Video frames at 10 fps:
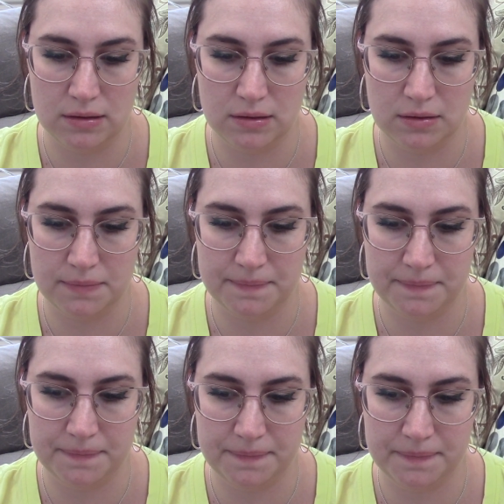
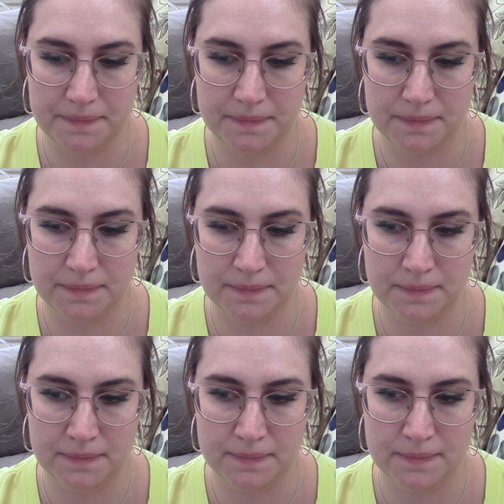
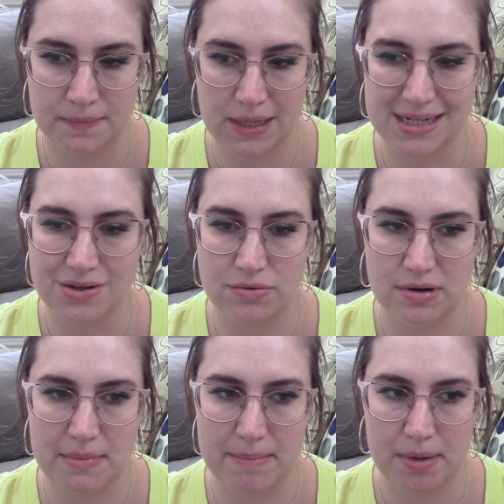
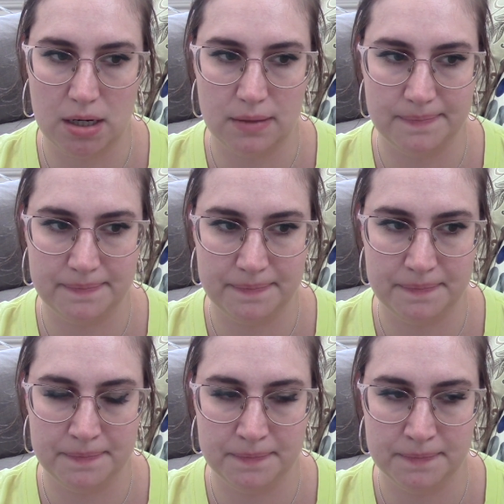
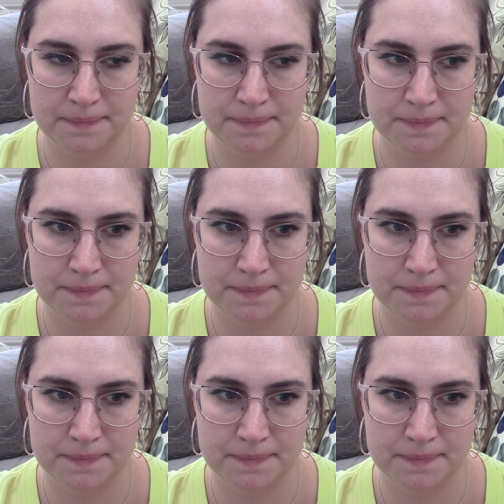[no speech]